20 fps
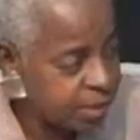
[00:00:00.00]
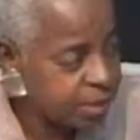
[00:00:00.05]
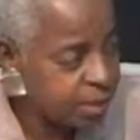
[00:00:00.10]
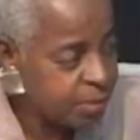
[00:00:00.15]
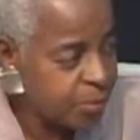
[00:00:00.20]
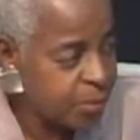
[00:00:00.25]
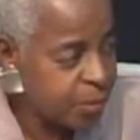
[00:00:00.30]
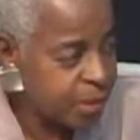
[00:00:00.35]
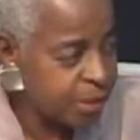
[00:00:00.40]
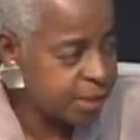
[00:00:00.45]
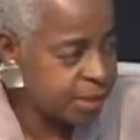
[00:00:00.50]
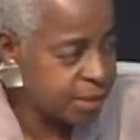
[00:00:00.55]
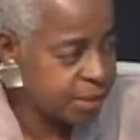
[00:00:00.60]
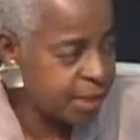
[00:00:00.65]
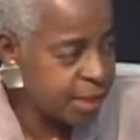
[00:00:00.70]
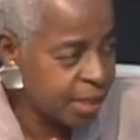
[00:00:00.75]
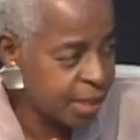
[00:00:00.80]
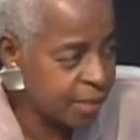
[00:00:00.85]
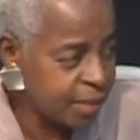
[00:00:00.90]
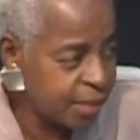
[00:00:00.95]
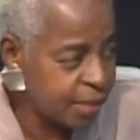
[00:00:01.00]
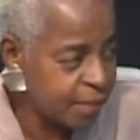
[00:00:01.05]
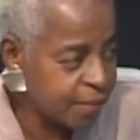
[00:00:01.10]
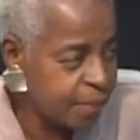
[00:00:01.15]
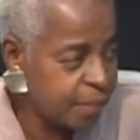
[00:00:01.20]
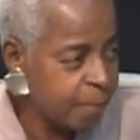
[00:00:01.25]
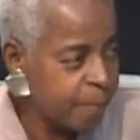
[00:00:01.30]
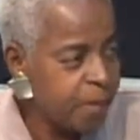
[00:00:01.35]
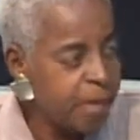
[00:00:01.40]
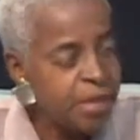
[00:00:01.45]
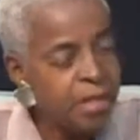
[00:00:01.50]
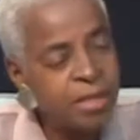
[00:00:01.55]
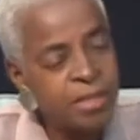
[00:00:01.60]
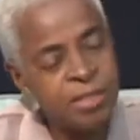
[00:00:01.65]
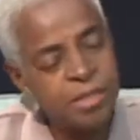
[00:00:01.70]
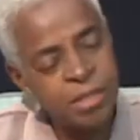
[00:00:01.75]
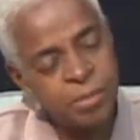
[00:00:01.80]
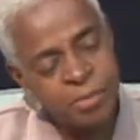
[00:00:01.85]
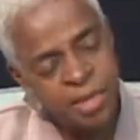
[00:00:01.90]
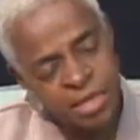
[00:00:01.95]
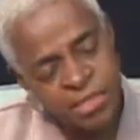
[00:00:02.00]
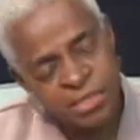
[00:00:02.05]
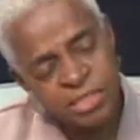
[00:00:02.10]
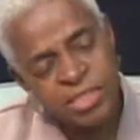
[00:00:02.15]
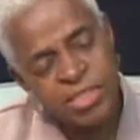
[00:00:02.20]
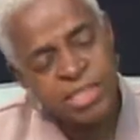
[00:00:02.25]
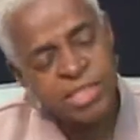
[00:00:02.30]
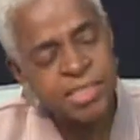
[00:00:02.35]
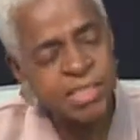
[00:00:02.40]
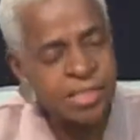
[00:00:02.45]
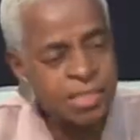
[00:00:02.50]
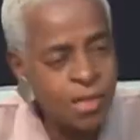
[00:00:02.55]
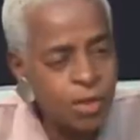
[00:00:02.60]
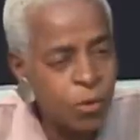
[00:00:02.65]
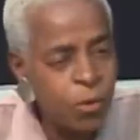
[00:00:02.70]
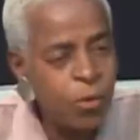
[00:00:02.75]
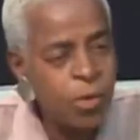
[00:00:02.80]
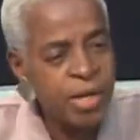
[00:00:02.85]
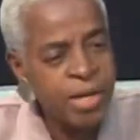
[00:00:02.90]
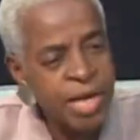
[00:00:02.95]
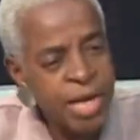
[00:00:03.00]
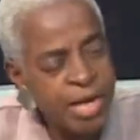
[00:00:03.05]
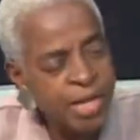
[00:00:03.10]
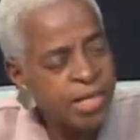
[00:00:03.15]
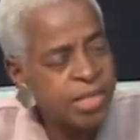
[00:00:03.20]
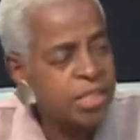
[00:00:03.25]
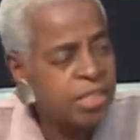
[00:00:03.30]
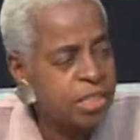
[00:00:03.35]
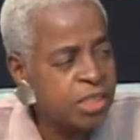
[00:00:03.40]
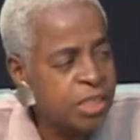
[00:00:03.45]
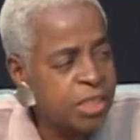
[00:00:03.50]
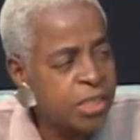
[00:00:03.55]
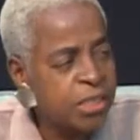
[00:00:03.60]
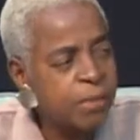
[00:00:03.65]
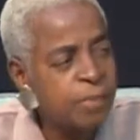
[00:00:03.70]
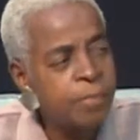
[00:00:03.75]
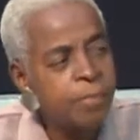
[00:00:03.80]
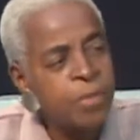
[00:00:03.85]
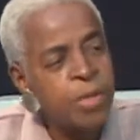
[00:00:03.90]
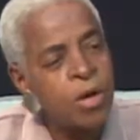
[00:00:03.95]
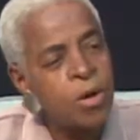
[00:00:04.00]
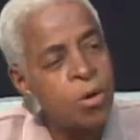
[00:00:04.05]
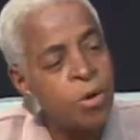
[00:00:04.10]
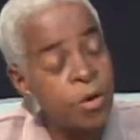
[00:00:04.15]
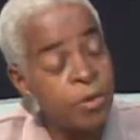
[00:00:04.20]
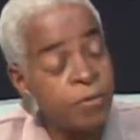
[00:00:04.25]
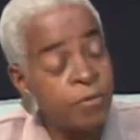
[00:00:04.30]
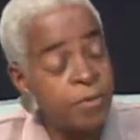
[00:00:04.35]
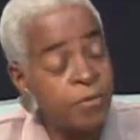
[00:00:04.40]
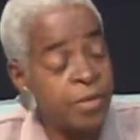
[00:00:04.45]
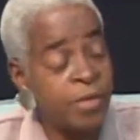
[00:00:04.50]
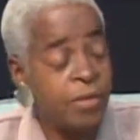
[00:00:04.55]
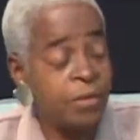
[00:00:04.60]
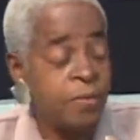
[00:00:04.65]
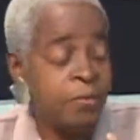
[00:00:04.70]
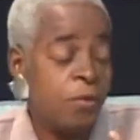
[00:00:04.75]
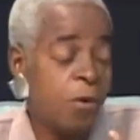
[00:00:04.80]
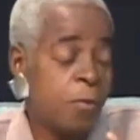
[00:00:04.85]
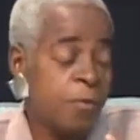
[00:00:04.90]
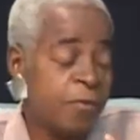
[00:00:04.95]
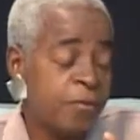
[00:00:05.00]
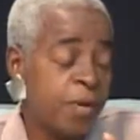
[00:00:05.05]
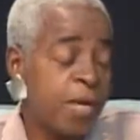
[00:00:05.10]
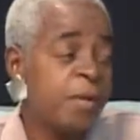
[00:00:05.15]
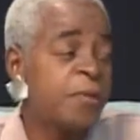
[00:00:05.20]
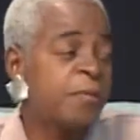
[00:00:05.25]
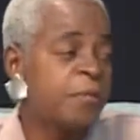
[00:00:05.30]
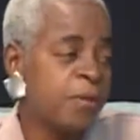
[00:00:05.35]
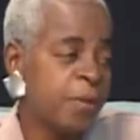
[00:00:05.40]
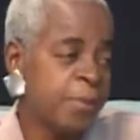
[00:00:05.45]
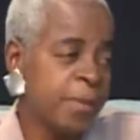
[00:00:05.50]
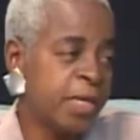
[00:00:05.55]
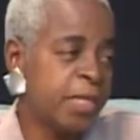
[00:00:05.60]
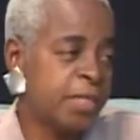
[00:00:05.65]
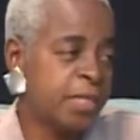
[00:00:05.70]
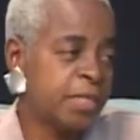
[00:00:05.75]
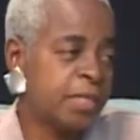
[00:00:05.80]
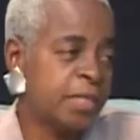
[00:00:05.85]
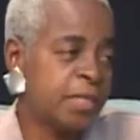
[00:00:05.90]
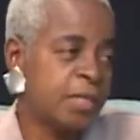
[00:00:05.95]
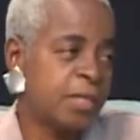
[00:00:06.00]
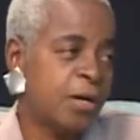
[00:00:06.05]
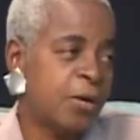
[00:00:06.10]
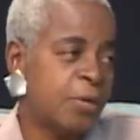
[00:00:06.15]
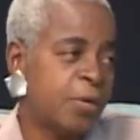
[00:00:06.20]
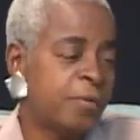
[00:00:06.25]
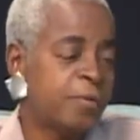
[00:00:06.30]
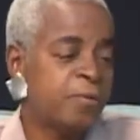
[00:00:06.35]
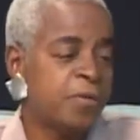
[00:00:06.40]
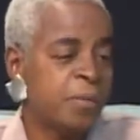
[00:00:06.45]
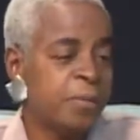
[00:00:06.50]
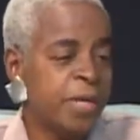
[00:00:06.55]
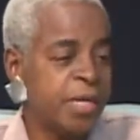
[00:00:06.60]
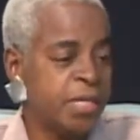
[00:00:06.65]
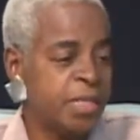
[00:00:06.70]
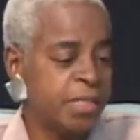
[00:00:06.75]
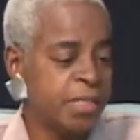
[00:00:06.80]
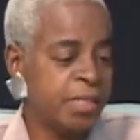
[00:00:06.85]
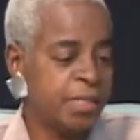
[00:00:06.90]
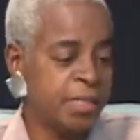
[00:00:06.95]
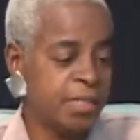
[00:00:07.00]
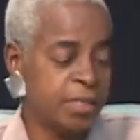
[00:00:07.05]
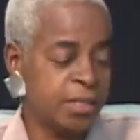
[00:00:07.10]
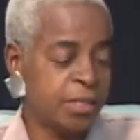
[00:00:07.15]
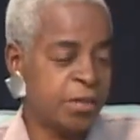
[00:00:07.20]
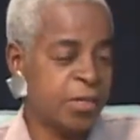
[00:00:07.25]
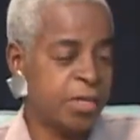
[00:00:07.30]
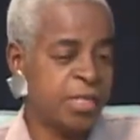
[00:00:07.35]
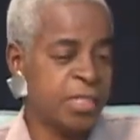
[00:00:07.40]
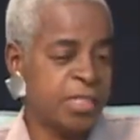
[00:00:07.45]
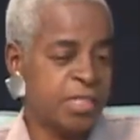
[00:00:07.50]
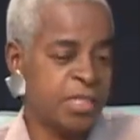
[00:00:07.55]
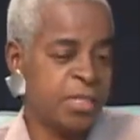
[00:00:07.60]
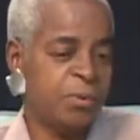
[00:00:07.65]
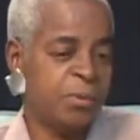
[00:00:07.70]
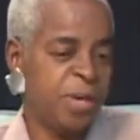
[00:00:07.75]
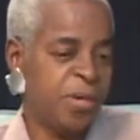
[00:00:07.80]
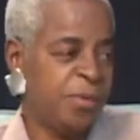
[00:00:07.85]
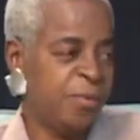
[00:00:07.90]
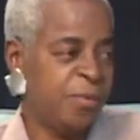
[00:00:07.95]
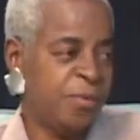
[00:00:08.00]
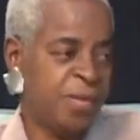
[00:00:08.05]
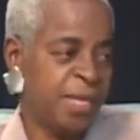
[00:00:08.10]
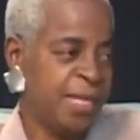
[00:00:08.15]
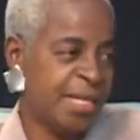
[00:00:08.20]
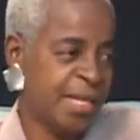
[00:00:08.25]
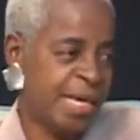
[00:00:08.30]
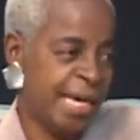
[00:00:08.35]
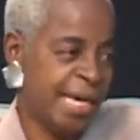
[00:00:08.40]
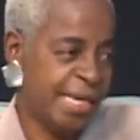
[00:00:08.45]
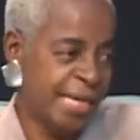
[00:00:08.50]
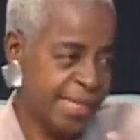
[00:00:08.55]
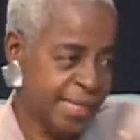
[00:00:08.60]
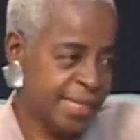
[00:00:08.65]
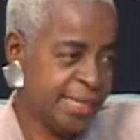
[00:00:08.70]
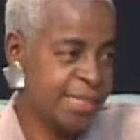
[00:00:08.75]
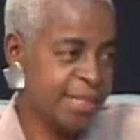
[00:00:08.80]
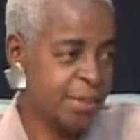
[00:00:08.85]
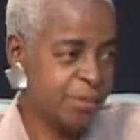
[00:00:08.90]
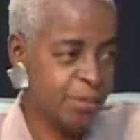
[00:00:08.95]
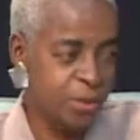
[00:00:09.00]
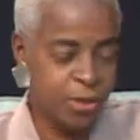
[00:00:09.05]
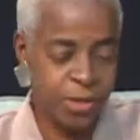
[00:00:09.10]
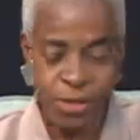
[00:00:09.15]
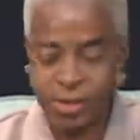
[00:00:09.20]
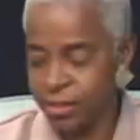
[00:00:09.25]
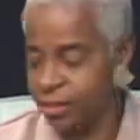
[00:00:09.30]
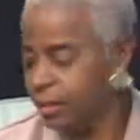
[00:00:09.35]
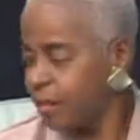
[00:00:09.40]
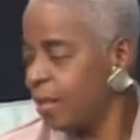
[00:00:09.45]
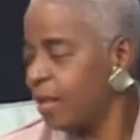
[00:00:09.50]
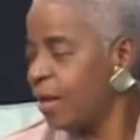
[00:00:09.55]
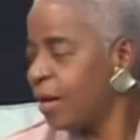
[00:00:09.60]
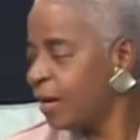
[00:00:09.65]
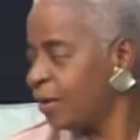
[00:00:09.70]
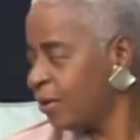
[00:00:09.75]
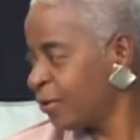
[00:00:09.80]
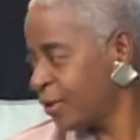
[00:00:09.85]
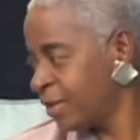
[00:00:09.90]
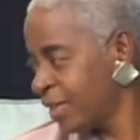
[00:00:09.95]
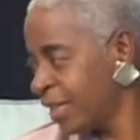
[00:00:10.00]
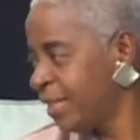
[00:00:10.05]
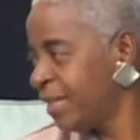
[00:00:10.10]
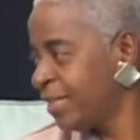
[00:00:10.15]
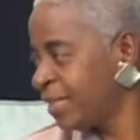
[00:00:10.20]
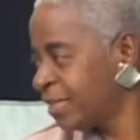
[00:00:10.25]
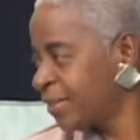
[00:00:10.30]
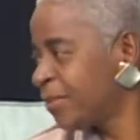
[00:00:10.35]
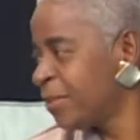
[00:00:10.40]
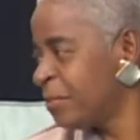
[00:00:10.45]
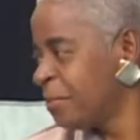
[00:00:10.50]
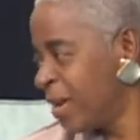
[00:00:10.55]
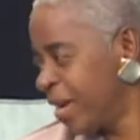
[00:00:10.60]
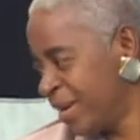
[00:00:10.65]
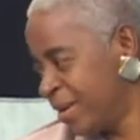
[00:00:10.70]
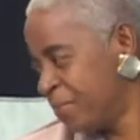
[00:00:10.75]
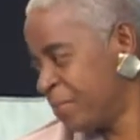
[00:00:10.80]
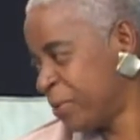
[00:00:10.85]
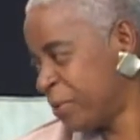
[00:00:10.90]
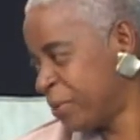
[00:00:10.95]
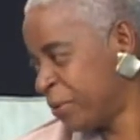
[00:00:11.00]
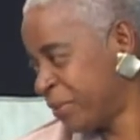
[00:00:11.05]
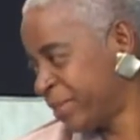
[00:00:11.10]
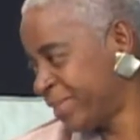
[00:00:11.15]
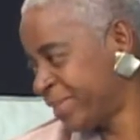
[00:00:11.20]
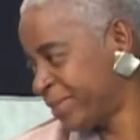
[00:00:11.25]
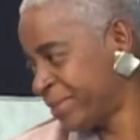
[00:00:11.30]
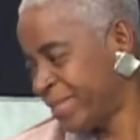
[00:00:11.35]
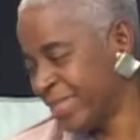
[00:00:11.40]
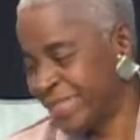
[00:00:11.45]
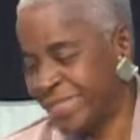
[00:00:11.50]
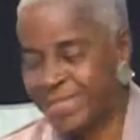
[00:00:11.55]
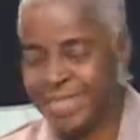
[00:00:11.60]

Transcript: come on the skin, and sometimes you're just low in energy, or if you have any form of inflammation. Now, inflammation is a condition where you feel a heat in the body. And not the heat of the menopause, but,